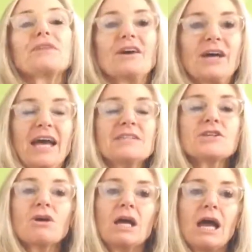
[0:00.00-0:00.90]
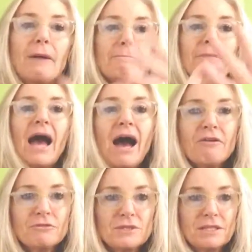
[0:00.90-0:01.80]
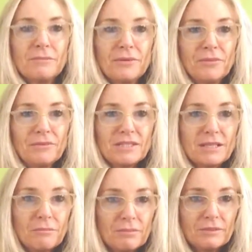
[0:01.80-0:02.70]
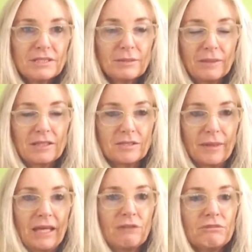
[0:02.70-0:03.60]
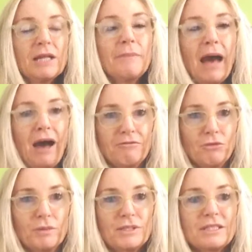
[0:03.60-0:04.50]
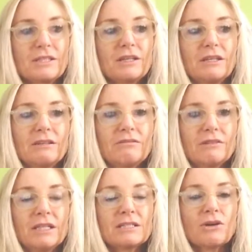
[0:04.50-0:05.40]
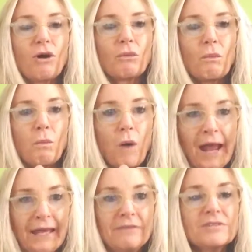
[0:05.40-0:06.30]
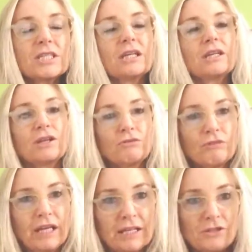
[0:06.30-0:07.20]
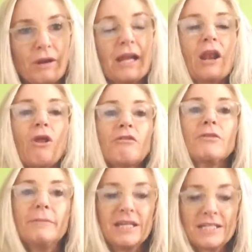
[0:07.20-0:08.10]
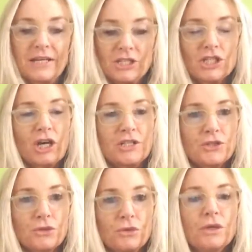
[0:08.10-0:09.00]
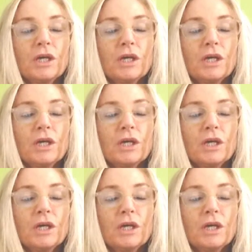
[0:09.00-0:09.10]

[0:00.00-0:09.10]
Okay, so powerful symbolism here, really powerful, because it's got waves. It can reiterate. A lot of the meditations I do,